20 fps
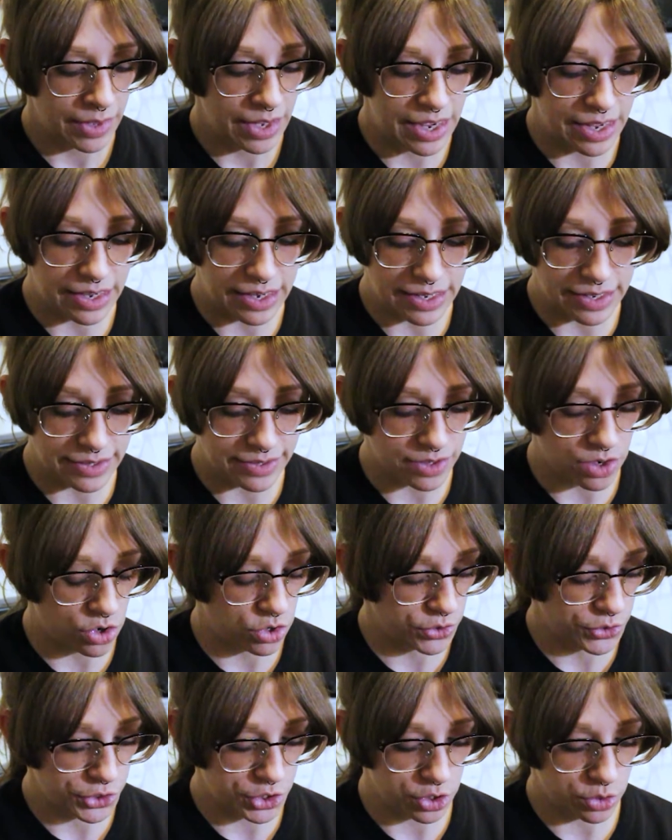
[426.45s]
It is
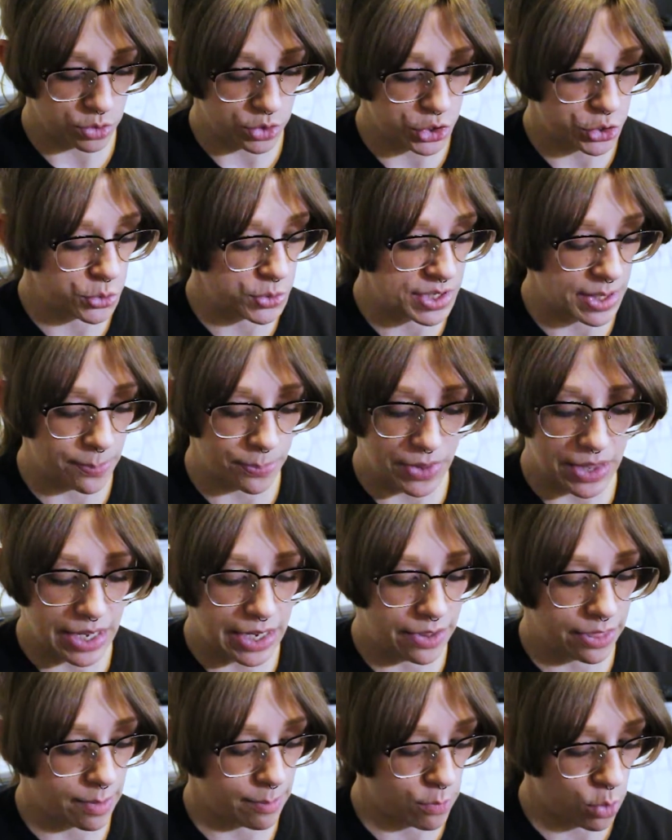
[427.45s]
also 2 something
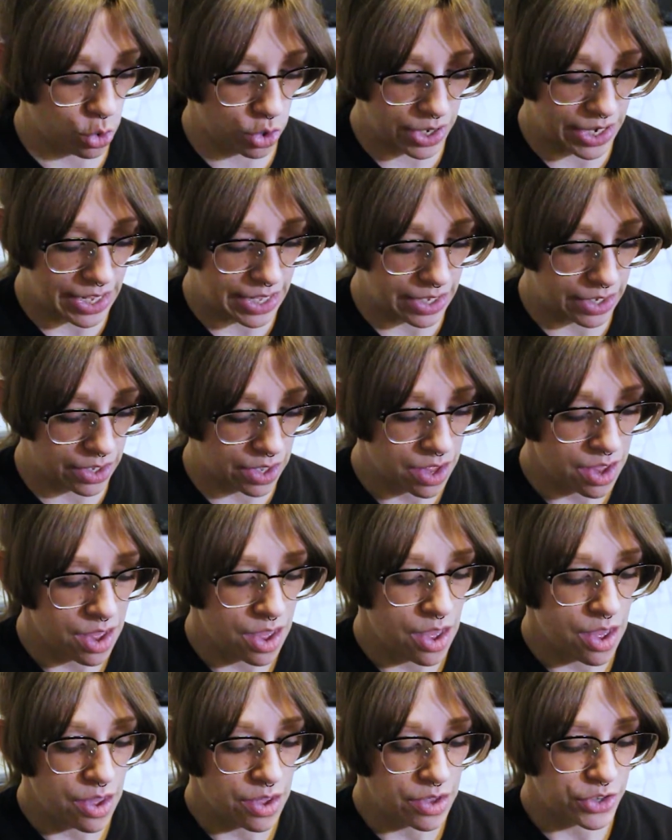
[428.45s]
in the morning,
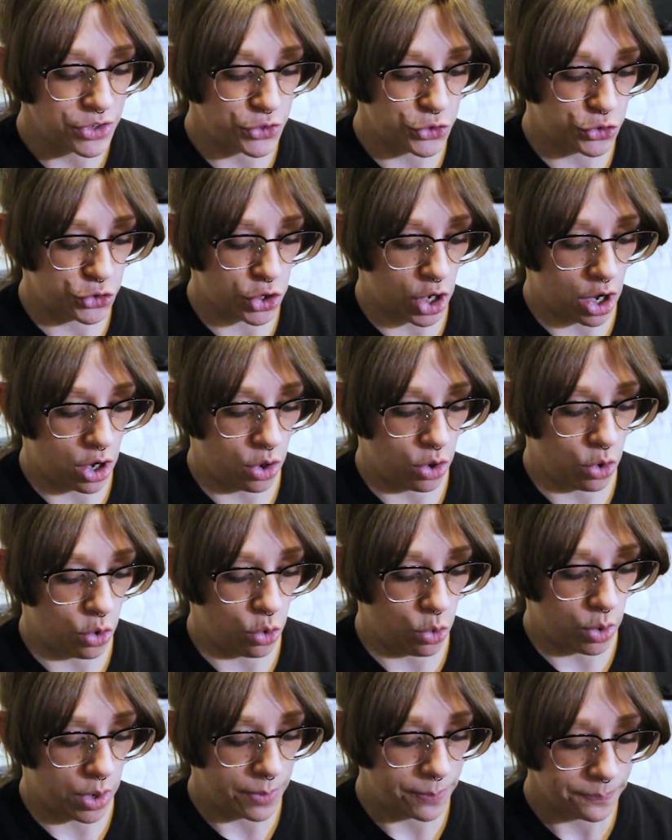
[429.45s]

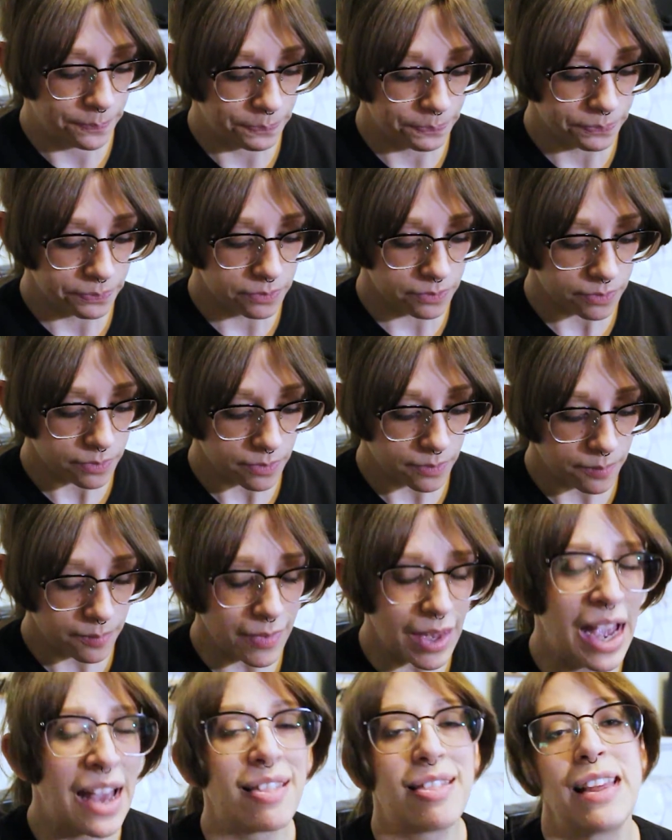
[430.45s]
so
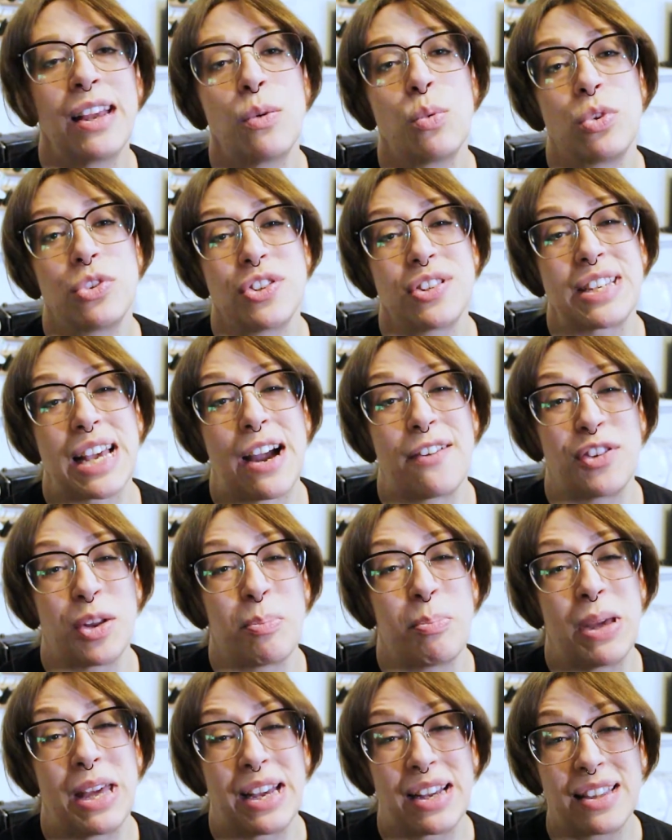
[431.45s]
I think we'll just have to
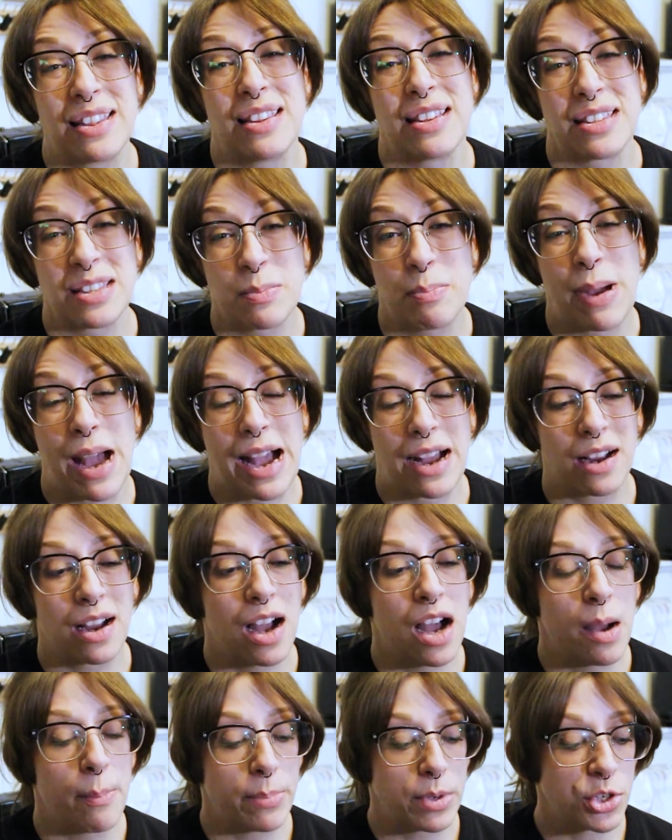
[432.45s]
pick this back
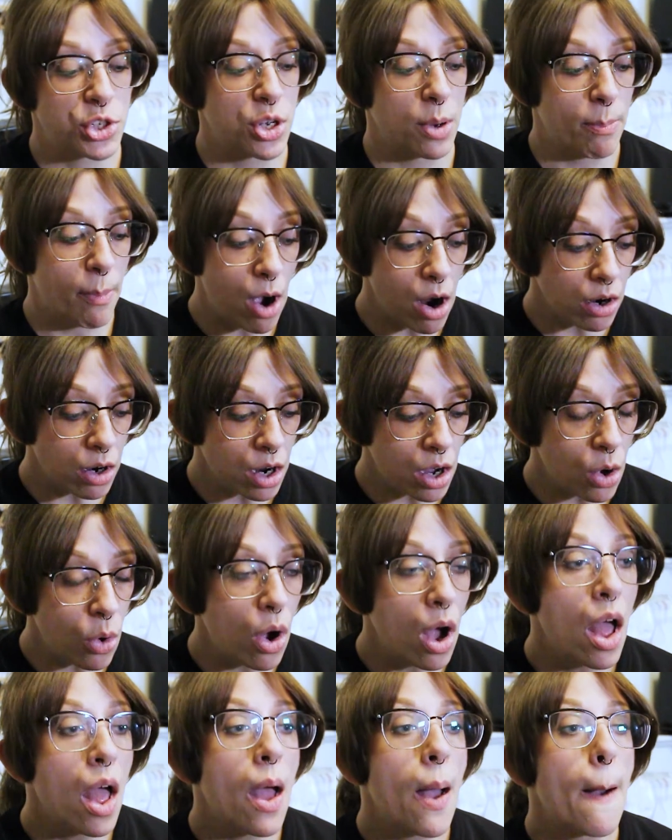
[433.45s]
up tomorrow,
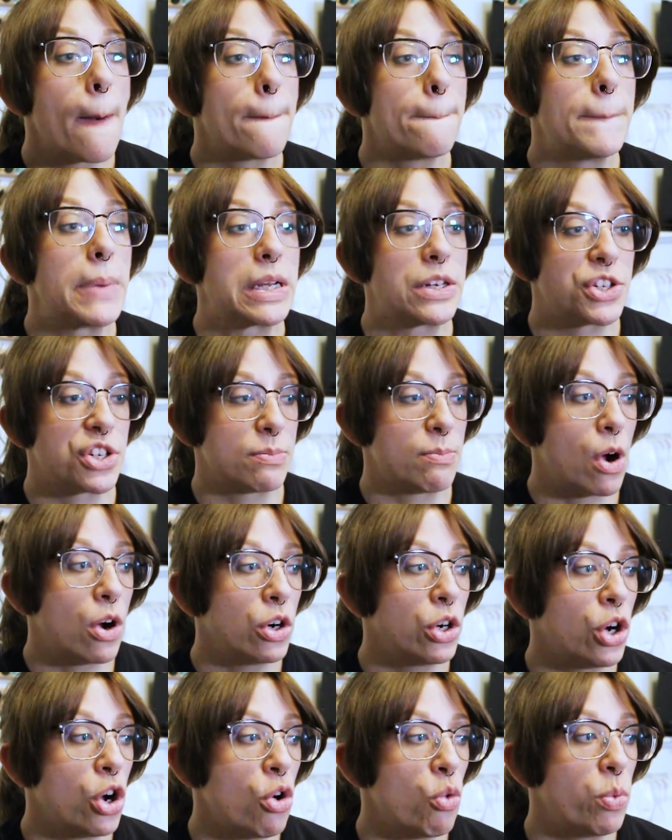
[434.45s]
but
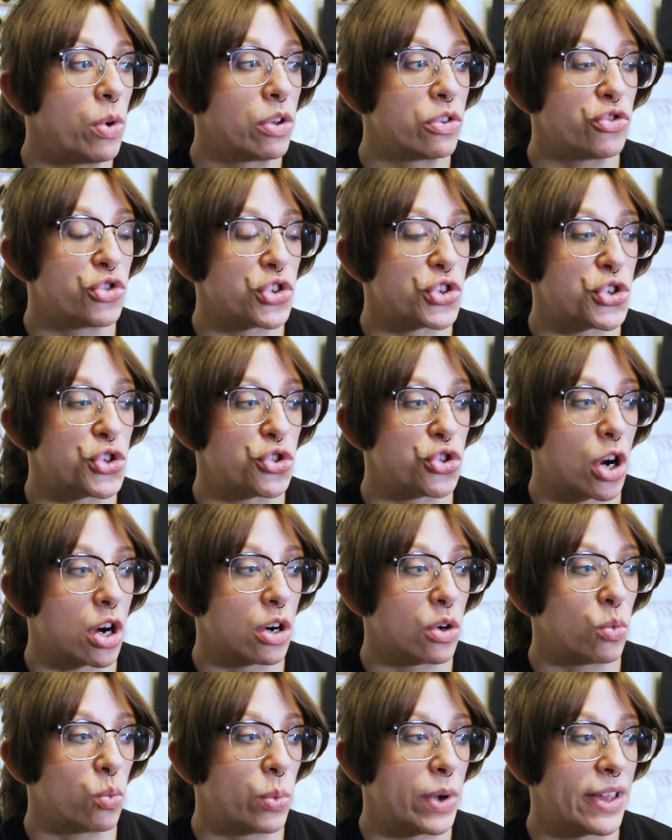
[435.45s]
tomorrow we'll just
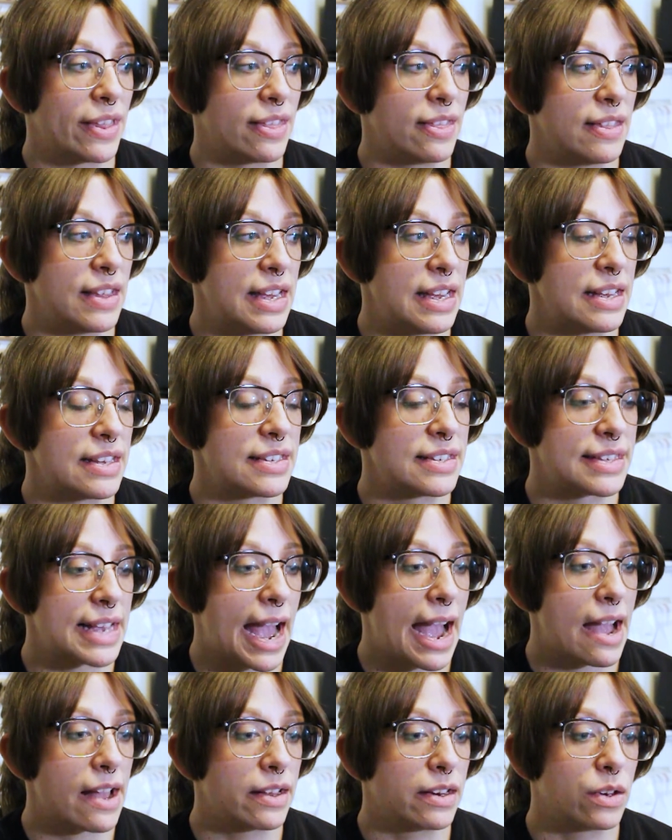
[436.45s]
start with the
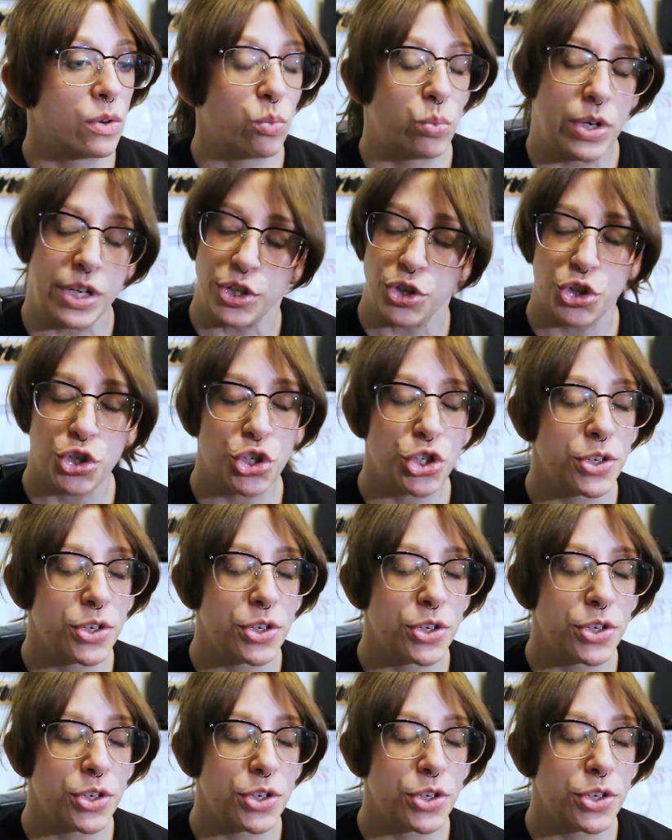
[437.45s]
satin, which